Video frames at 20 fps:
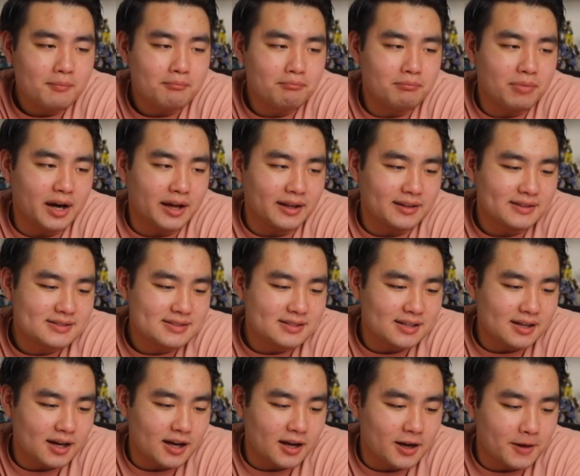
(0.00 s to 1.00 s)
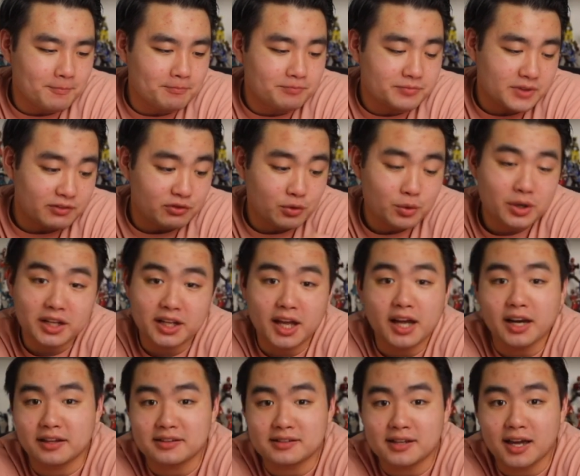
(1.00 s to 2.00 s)
But if you want to
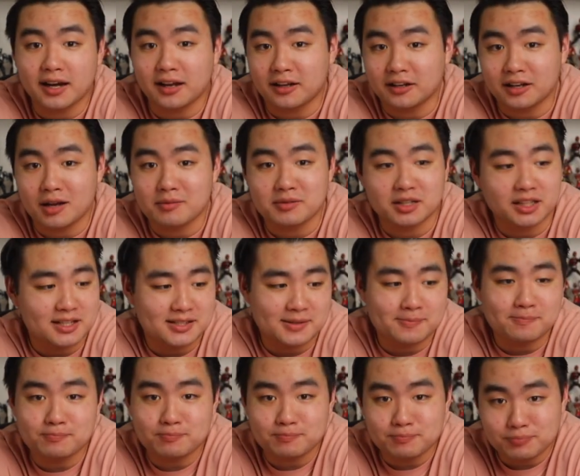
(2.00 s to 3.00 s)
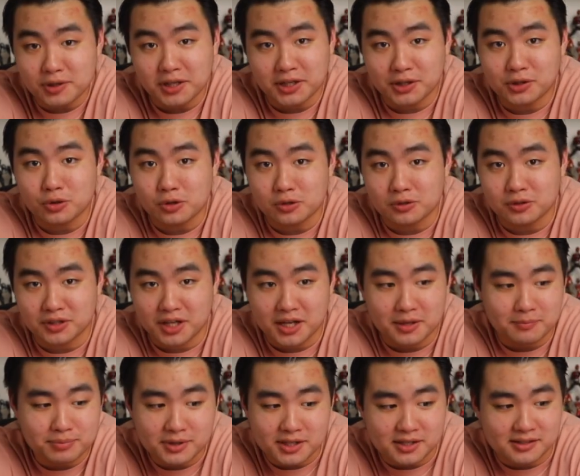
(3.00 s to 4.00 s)
get it, get it. I mean, it's a pretty cool
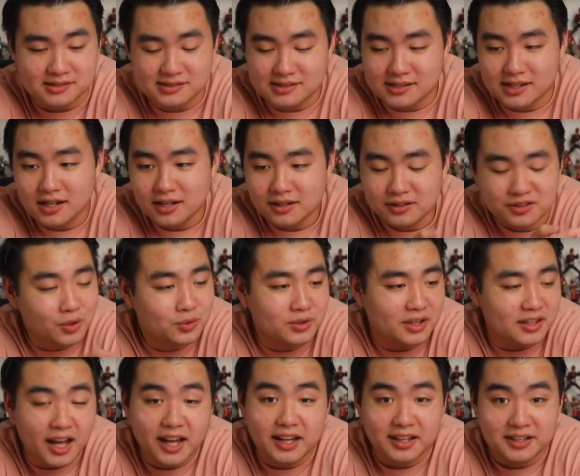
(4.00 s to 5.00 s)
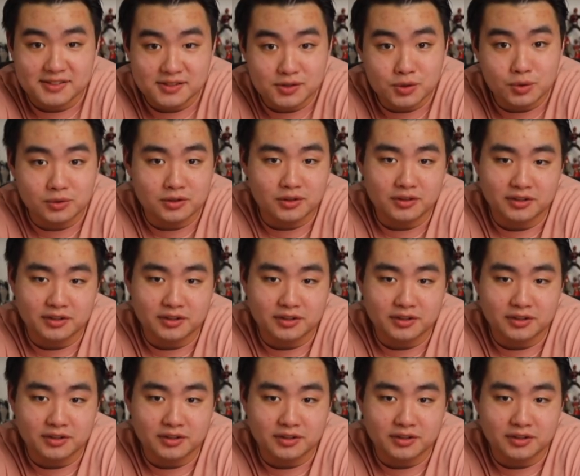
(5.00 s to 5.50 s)
looking piece. No denying it's cool